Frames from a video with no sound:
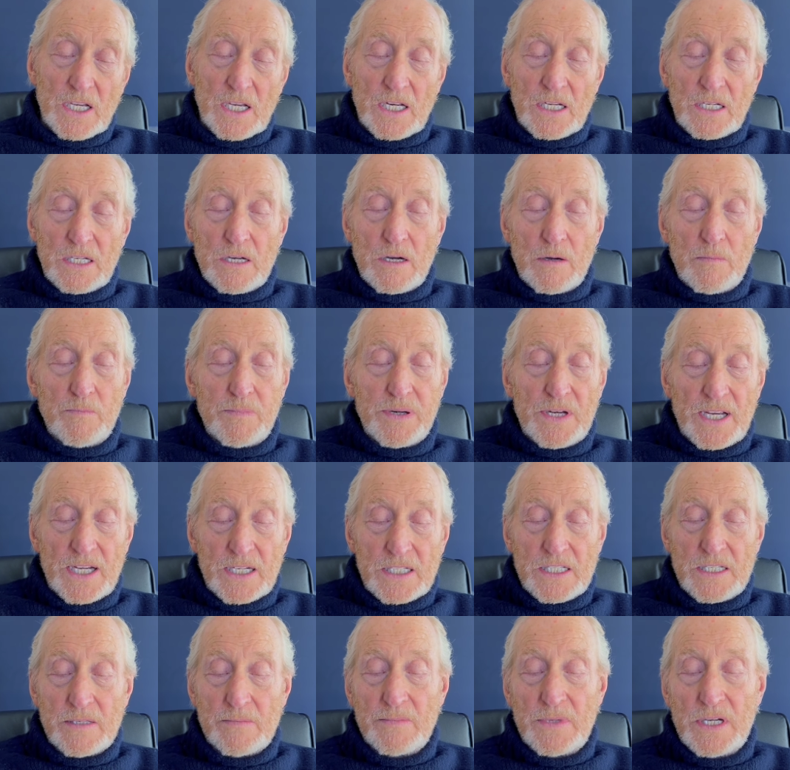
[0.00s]
in
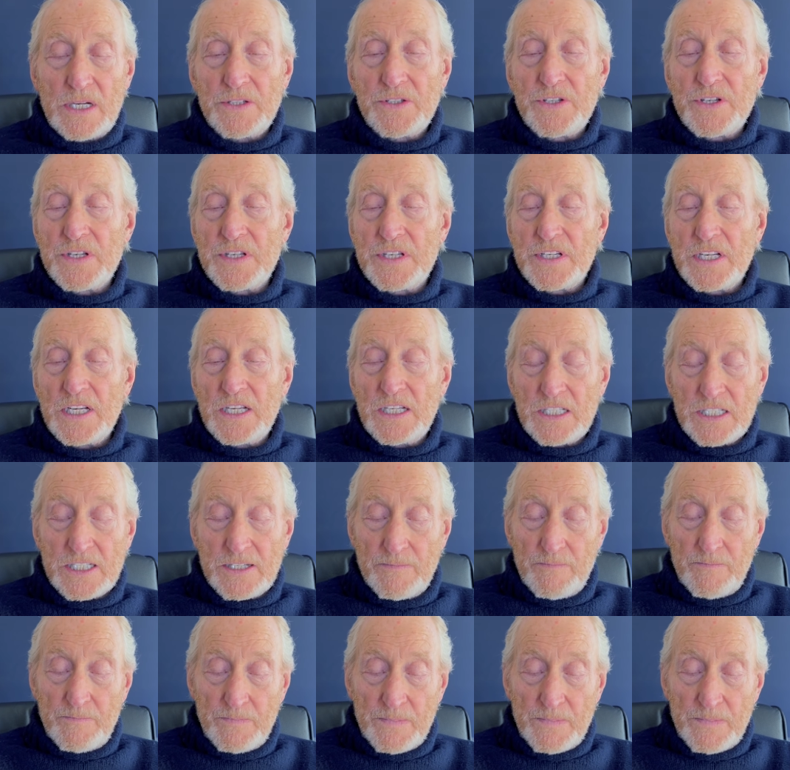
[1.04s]
complex emergencies,